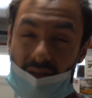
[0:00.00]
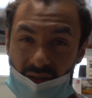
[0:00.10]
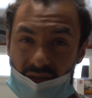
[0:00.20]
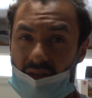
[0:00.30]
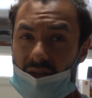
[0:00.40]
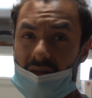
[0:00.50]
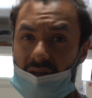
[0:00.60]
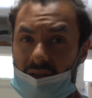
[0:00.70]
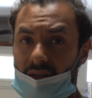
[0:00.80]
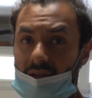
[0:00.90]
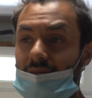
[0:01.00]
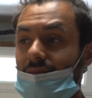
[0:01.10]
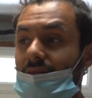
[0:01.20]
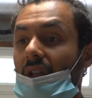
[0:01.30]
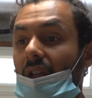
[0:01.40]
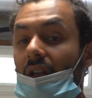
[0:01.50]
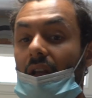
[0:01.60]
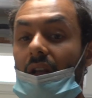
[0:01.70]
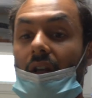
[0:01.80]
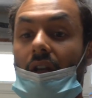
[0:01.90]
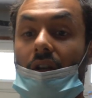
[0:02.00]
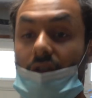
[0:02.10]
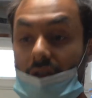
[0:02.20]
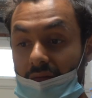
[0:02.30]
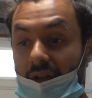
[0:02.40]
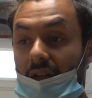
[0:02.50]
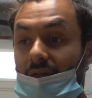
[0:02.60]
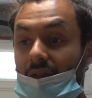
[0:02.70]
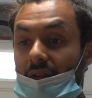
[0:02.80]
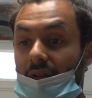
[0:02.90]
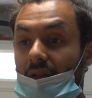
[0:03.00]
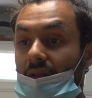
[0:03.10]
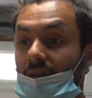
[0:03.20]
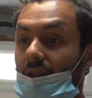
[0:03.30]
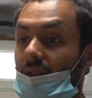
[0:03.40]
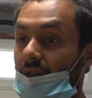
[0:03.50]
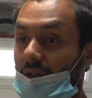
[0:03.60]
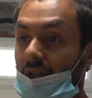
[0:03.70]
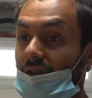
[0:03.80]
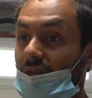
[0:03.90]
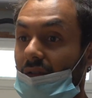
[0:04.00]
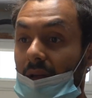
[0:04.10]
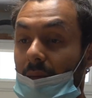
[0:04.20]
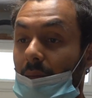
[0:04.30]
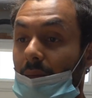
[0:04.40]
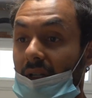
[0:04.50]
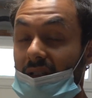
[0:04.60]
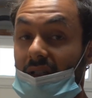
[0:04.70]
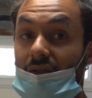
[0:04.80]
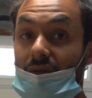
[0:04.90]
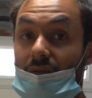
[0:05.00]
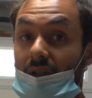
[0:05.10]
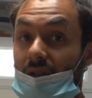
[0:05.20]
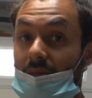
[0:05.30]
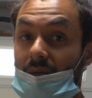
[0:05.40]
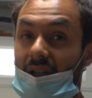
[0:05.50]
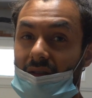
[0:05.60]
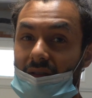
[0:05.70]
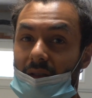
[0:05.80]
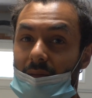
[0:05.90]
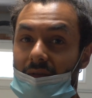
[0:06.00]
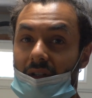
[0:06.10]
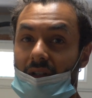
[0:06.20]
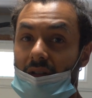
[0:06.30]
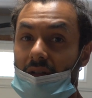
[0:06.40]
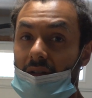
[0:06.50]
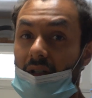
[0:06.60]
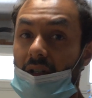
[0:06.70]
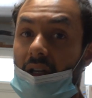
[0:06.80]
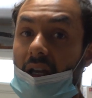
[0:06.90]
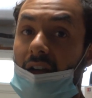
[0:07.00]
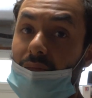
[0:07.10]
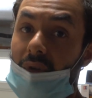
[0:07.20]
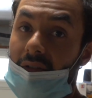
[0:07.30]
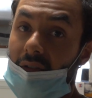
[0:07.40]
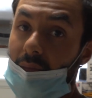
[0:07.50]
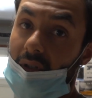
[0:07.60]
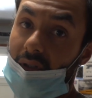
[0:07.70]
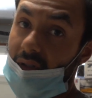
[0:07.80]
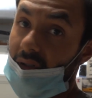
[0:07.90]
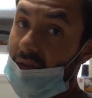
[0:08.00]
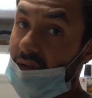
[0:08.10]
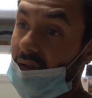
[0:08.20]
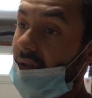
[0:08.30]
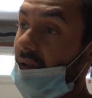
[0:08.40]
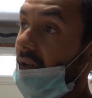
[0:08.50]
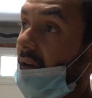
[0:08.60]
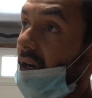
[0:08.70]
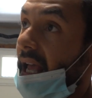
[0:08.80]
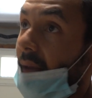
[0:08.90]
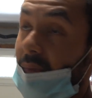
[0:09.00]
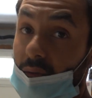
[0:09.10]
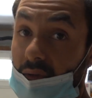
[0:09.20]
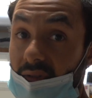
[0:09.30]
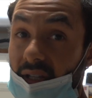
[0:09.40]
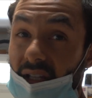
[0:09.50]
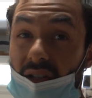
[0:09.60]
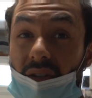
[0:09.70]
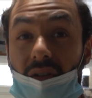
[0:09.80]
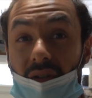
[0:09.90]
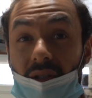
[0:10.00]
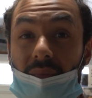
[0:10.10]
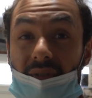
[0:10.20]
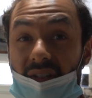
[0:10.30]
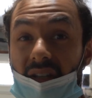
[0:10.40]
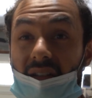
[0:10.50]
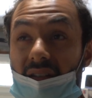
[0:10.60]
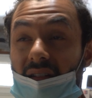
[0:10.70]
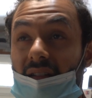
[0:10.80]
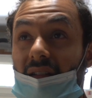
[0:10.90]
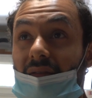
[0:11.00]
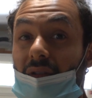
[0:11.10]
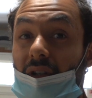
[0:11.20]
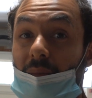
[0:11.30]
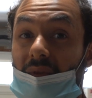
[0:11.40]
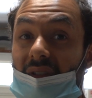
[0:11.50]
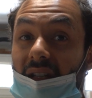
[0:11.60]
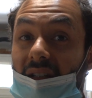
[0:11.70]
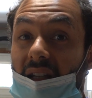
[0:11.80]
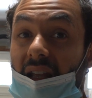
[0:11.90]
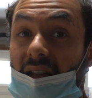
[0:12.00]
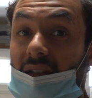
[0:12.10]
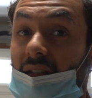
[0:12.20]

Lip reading: So, you know, good rate on return. You know, I try my best and do 100. I know some of y'all have profit margins, are happy with like 30%, 40% net.